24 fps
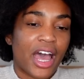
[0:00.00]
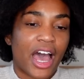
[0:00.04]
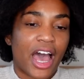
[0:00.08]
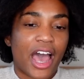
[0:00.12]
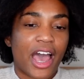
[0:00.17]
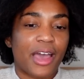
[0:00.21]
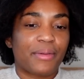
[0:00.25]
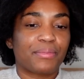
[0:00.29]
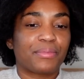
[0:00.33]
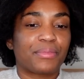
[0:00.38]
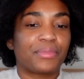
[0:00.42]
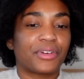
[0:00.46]

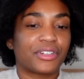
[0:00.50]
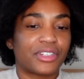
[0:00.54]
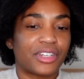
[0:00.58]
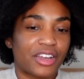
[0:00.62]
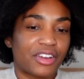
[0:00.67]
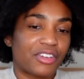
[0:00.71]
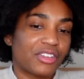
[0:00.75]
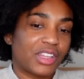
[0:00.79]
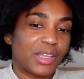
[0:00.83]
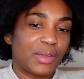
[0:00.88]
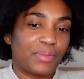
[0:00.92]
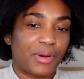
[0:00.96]
I'm
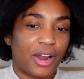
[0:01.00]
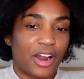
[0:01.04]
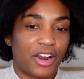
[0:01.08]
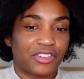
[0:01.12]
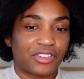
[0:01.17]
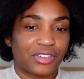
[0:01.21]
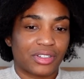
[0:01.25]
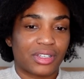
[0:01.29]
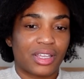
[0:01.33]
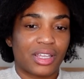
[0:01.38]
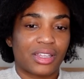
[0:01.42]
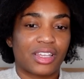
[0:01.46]
particularly
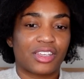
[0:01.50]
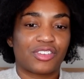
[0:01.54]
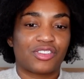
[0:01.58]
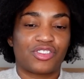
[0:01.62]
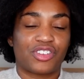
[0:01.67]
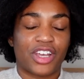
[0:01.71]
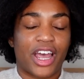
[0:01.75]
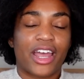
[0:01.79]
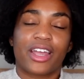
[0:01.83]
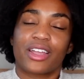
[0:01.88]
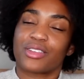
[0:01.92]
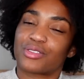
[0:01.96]
partial to this
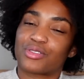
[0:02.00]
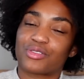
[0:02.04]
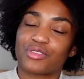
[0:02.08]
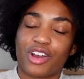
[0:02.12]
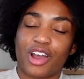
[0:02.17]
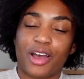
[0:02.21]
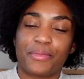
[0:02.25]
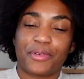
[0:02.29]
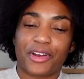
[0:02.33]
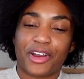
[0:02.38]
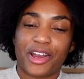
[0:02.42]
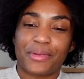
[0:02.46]
giant
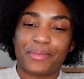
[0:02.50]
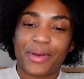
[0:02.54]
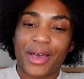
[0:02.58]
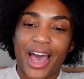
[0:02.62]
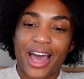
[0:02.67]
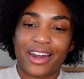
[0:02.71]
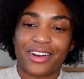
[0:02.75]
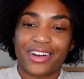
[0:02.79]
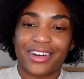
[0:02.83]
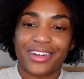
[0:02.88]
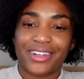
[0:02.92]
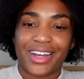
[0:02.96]
strawberry
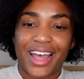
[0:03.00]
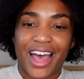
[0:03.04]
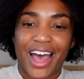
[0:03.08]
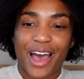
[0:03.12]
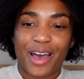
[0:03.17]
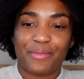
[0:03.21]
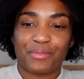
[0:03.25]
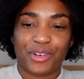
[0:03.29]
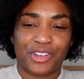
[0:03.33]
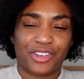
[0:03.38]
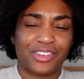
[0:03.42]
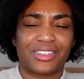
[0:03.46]
pattern,
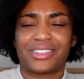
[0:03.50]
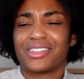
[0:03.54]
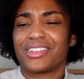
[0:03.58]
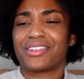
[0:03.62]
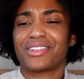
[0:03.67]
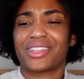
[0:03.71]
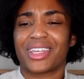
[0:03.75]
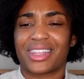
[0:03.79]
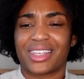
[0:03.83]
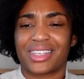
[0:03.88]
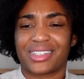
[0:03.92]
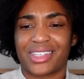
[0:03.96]
which is
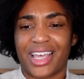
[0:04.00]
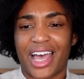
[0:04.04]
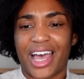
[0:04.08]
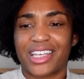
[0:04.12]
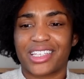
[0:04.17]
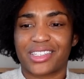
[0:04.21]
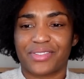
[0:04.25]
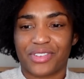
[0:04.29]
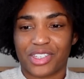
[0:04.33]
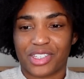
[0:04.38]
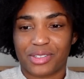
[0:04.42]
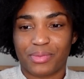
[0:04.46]
nearly the
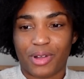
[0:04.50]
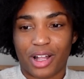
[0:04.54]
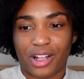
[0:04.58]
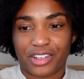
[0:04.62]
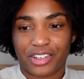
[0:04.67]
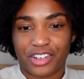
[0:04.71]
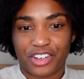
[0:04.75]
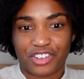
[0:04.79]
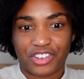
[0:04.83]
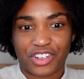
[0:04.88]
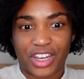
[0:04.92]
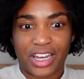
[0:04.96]
size of a small
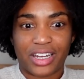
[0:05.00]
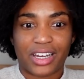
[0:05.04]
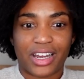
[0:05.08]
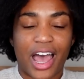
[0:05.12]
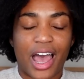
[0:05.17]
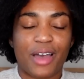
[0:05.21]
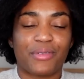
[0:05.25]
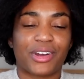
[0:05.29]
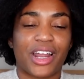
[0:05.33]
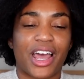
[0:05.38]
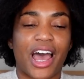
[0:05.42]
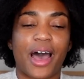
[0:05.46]
cushion.
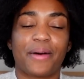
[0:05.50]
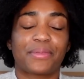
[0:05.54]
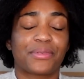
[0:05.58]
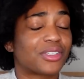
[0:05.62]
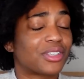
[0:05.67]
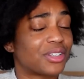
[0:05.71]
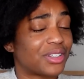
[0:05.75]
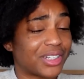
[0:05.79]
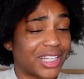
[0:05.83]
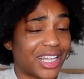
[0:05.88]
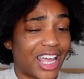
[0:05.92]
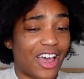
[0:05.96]
I would
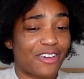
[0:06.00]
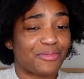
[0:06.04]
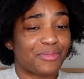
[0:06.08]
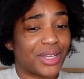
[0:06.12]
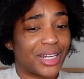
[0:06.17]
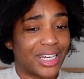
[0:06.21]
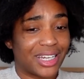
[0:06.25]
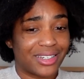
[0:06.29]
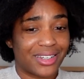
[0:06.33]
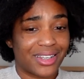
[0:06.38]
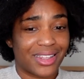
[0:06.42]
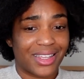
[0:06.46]
absolutely have
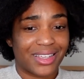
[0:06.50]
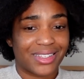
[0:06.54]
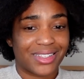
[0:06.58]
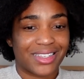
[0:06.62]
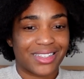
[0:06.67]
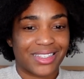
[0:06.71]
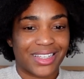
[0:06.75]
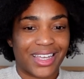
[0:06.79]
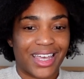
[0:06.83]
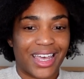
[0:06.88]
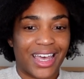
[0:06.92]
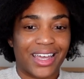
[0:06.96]
been into this
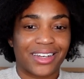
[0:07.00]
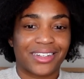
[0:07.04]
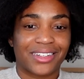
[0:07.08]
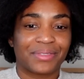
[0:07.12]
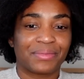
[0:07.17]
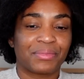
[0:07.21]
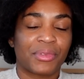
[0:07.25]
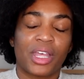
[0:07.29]
as a kid.